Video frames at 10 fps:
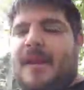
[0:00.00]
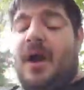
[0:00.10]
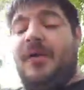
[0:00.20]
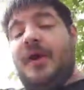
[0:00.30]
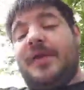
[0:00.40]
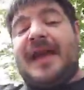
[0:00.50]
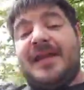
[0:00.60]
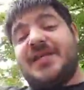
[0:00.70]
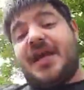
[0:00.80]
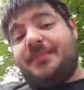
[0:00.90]
Although that
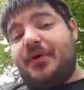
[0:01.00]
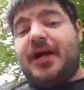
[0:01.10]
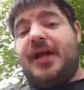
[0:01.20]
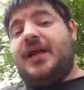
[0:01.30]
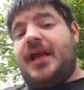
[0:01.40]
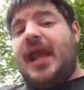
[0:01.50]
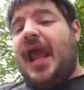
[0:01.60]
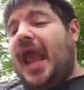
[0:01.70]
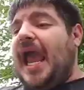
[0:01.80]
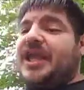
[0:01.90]
is a pretty
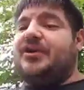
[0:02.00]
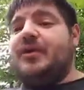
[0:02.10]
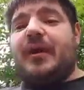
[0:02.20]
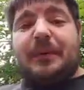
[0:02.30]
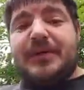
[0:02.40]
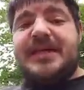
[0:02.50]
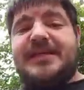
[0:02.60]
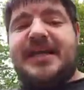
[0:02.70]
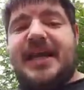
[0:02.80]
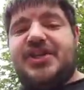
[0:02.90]
accurate
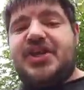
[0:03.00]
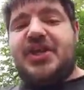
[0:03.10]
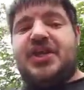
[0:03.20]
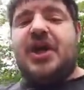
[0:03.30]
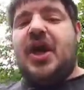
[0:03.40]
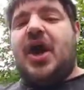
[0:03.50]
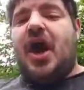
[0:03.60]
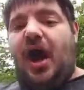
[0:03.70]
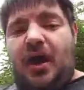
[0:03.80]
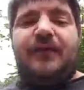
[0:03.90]
representation
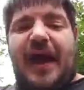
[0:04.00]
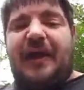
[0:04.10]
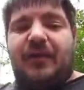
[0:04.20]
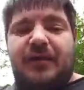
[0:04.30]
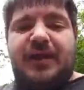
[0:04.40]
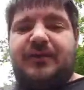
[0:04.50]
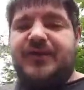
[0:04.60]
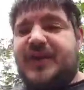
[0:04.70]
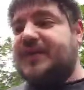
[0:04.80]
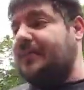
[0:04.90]
of our legal
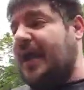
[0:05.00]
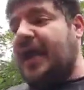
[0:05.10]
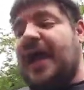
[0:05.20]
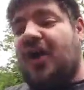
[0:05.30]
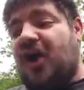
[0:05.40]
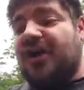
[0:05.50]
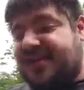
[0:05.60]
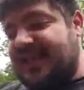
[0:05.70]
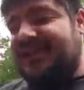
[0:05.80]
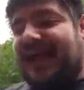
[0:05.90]
system. I
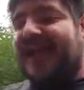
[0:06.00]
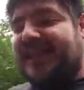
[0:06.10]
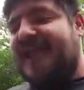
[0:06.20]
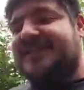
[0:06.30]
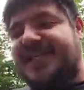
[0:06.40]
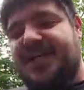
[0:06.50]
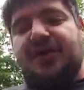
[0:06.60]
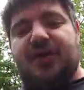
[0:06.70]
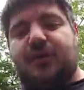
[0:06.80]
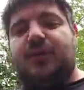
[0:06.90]
honestly like that
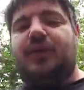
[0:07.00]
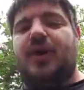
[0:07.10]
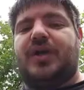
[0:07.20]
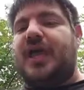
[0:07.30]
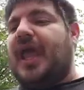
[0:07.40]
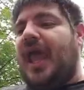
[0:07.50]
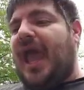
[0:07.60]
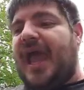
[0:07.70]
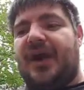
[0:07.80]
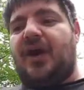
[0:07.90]
satirical look
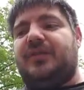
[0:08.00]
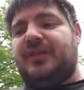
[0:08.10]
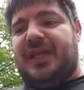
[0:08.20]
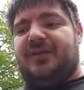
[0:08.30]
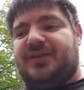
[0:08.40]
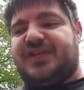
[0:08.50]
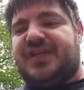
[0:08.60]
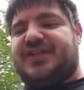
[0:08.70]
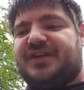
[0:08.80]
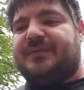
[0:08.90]
at our legal
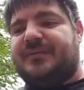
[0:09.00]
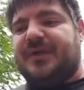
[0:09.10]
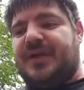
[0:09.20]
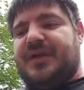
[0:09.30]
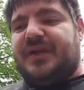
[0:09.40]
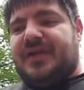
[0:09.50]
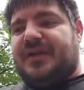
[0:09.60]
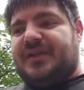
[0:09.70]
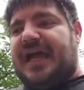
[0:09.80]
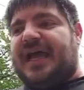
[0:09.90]
system
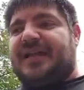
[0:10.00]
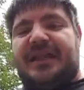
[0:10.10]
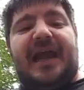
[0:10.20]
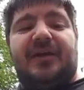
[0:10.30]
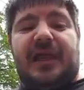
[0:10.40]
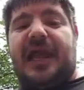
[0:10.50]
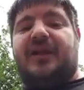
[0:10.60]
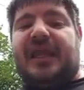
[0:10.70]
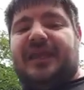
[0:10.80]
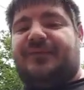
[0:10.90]
that Liar
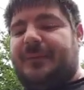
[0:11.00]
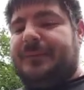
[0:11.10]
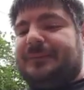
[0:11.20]
Liar gave.